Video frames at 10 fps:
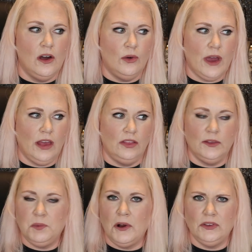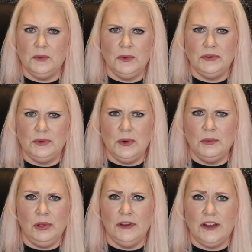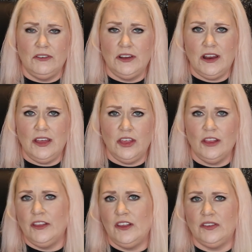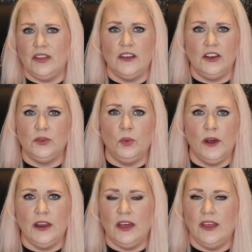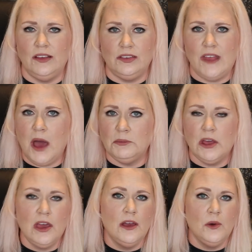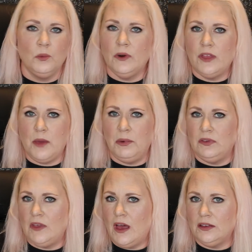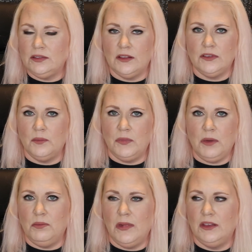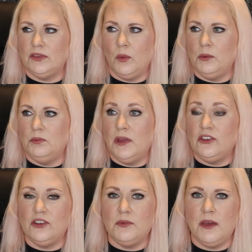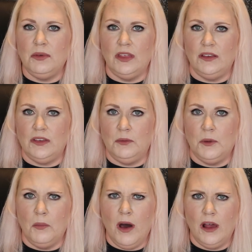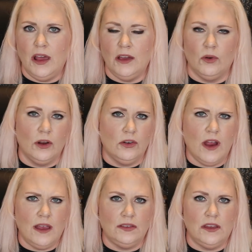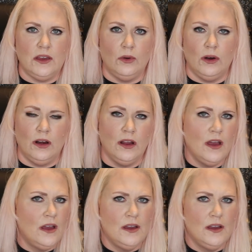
okay, this person was normal and never did anything like this, and then just one day they snapped. Were they possessed? Did something someone mentioned maybe they seemed demonic or crazy or